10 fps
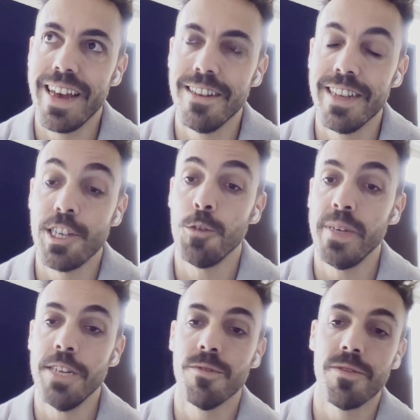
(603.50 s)
and the
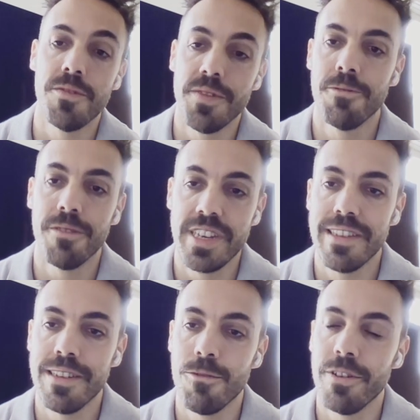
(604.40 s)
speed with which we'd
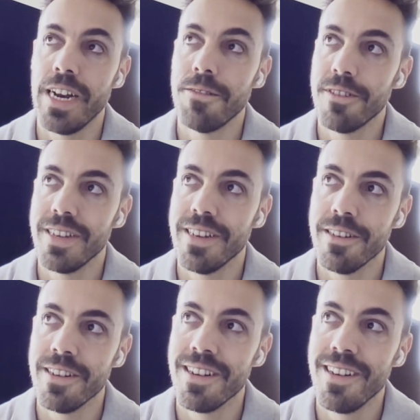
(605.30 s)
released it one after the
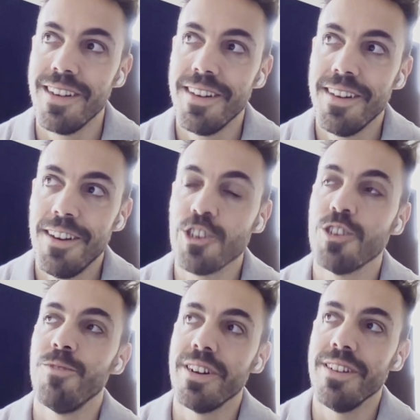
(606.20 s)
other
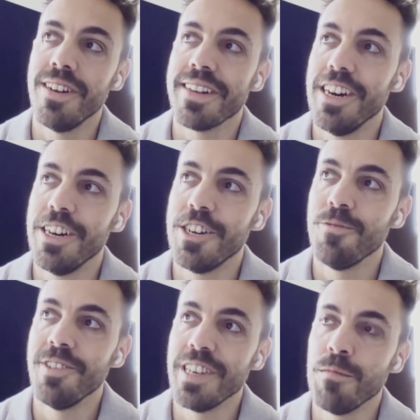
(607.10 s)
also brought a lot of
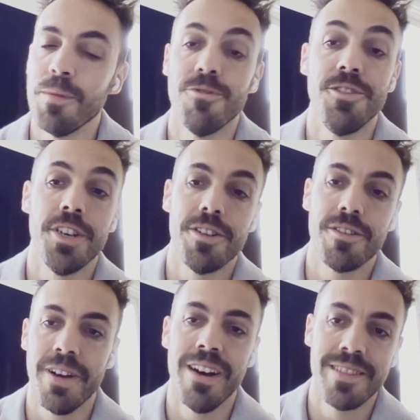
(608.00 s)
controversy. People were
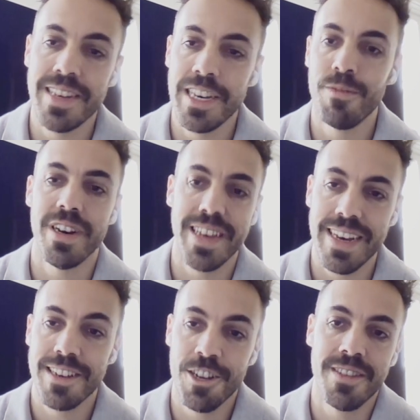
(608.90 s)
joking around saying by the
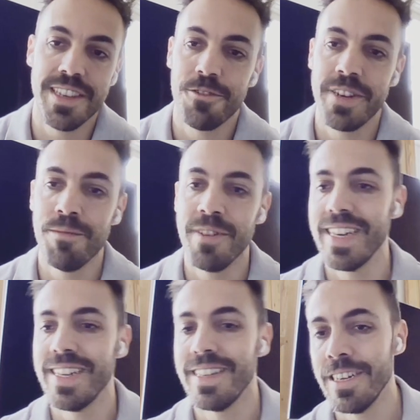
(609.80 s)
you know this rate by
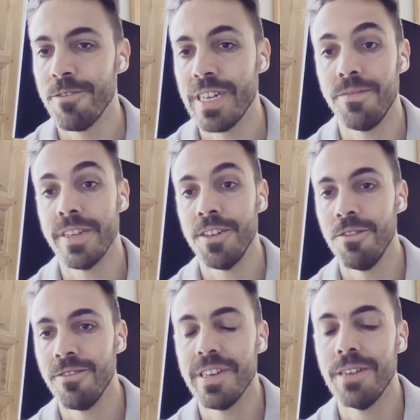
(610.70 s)
the end of the year we're gonna have like
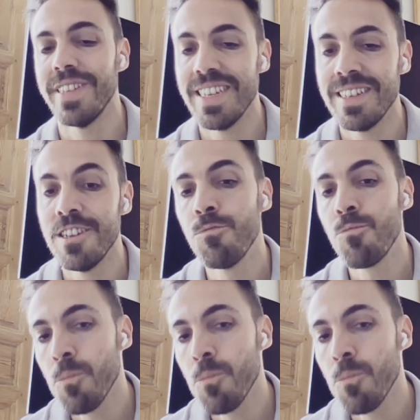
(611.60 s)
YOLO 17.